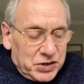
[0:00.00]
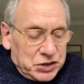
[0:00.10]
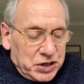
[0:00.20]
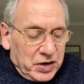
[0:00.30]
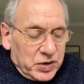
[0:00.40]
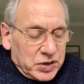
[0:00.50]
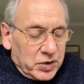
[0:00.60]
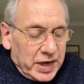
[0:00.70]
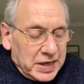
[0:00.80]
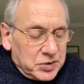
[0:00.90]
This chakra is
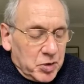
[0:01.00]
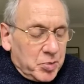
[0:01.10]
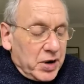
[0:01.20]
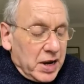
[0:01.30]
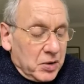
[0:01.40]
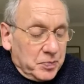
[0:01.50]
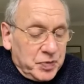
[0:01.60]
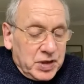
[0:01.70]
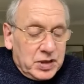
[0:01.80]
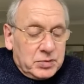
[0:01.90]
located at the brow,
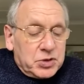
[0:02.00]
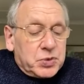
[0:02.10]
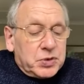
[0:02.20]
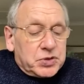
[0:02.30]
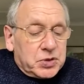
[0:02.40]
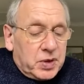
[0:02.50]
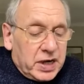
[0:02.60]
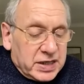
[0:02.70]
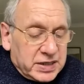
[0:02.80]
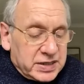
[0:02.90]
between your
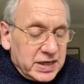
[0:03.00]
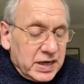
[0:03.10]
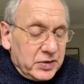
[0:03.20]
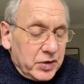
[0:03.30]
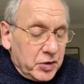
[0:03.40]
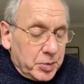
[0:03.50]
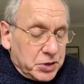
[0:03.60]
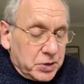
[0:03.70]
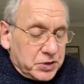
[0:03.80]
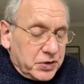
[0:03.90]
two eyes, near the
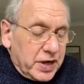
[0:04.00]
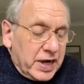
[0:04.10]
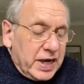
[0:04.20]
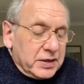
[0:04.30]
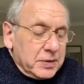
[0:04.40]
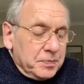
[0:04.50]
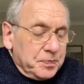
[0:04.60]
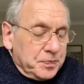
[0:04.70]
pituitary gland,